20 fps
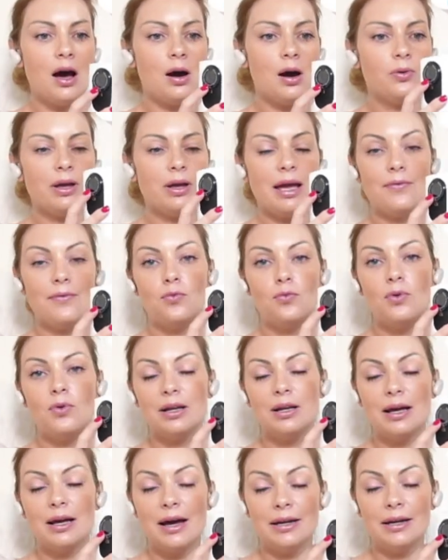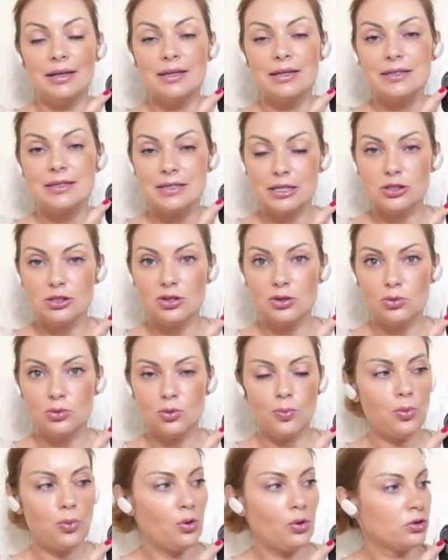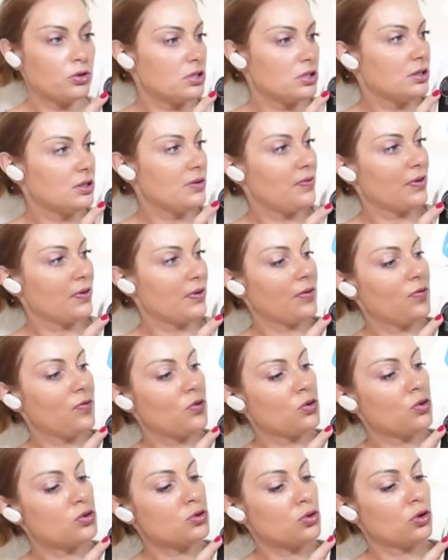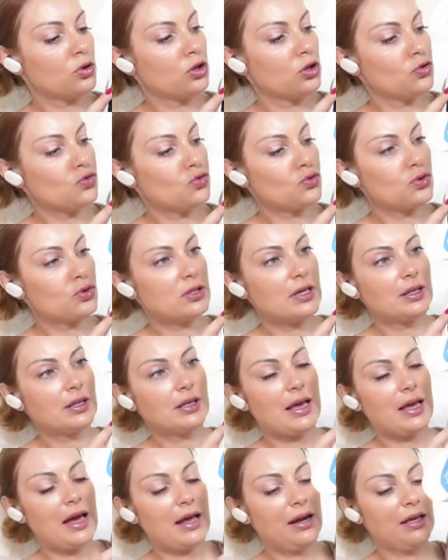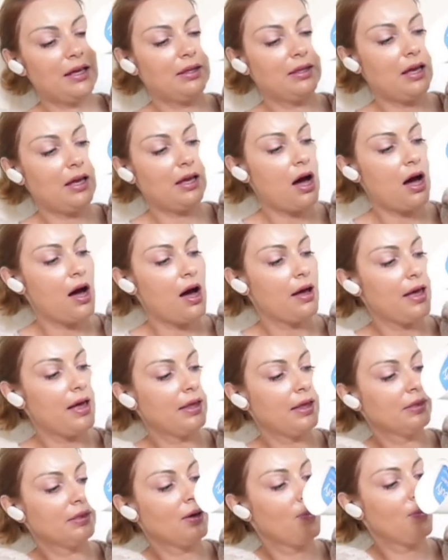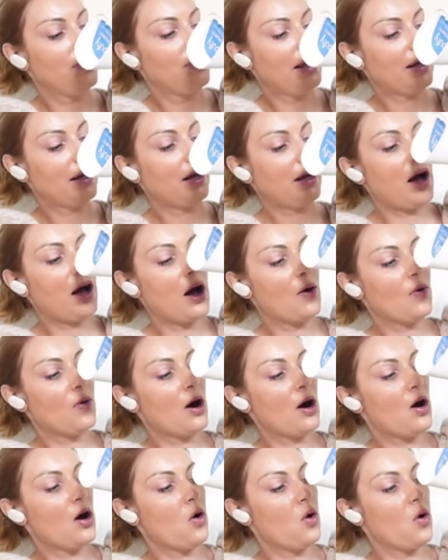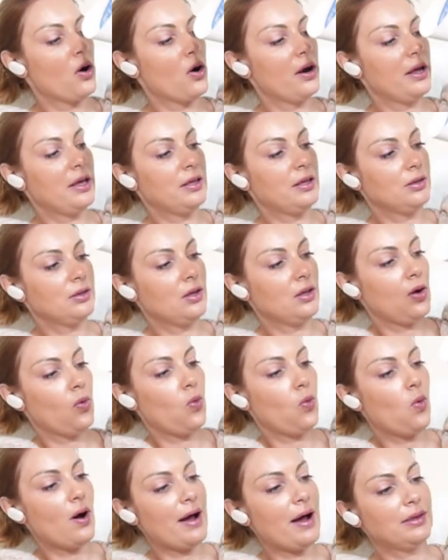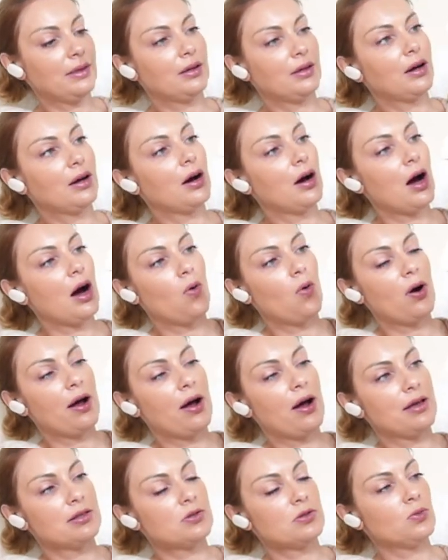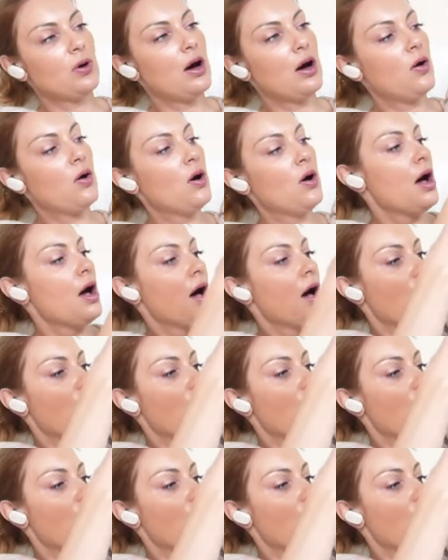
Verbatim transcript: Uh, we have 162 positive reviews. You can choose and get it uh, in black power or in white power as well.